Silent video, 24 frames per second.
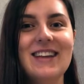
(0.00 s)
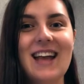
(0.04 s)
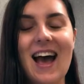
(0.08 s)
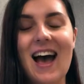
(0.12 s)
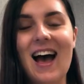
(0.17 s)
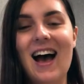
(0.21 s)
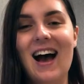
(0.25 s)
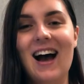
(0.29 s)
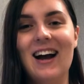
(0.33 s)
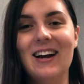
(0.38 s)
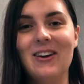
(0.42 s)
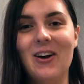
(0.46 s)

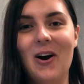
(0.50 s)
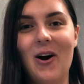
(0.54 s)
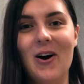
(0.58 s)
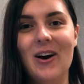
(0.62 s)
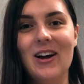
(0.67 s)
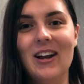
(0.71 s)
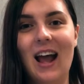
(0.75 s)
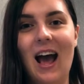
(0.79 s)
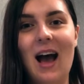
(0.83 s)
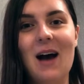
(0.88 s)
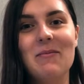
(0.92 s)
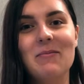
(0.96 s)
yeah, I got
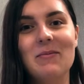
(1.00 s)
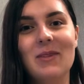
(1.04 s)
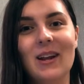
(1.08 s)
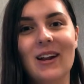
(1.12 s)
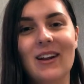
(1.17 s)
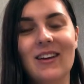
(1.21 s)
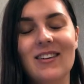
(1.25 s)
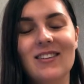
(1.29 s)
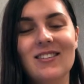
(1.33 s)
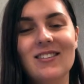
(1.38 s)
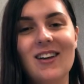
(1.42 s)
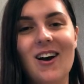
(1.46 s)
an
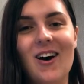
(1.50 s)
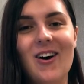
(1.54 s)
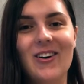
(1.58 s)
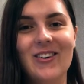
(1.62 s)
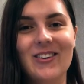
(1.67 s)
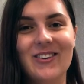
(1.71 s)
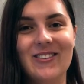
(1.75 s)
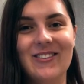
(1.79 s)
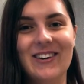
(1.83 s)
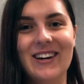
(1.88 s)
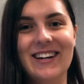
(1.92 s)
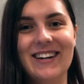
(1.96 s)
ambulance
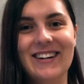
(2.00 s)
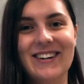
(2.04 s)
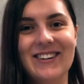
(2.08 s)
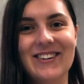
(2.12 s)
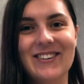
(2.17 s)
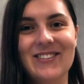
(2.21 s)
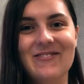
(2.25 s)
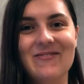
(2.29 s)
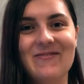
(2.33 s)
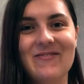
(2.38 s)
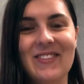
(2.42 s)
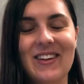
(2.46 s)
all the way
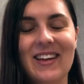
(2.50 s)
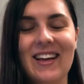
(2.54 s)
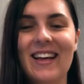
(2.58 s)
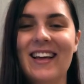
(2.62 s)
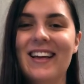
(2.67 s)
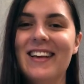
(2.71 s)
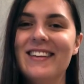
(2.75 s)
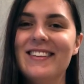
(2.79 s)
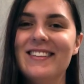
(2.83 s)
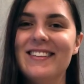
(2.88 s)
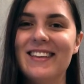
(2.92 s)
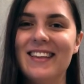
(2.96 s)
home.
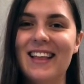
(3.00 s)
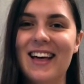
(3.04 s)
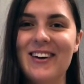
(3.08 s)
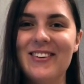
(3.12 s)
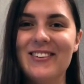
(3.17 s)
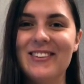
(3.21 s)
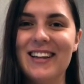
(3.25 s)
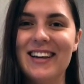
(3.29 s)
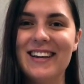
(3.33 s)
So that was